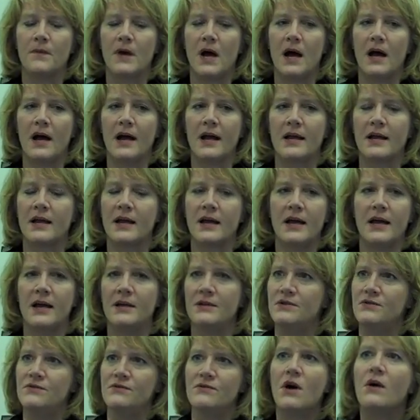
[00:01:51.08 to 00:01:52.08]
I
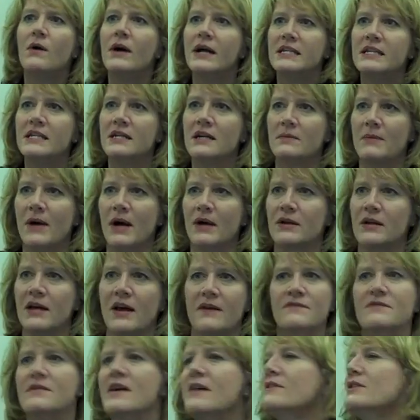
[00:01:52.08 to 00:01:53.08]
had no idea about,
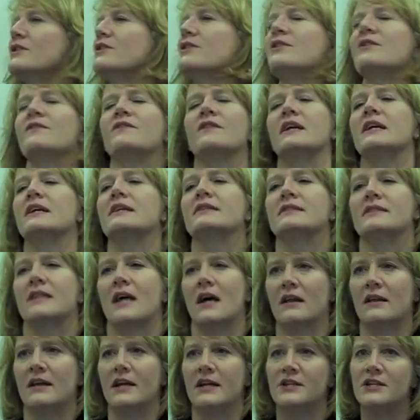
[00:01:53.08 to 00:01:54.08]
I've never heard of
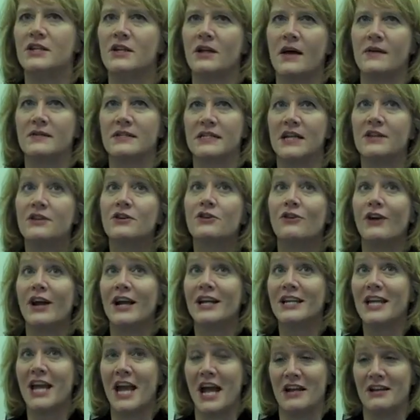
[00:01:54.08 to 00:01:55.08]
ESL until I was at the
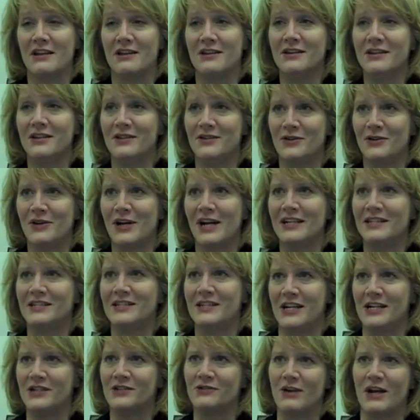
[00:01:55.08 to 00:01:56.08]
Grand Canyon in the United
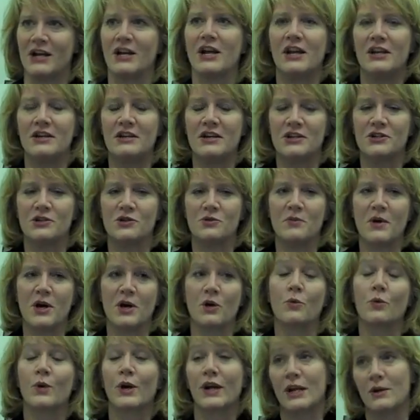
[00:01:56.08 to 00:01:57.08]
States, Grand Canyon National
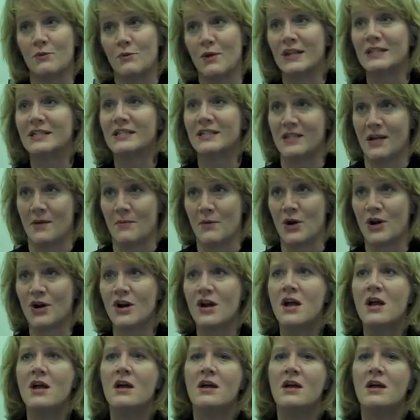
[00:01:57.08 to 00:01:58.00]
Park, working one summer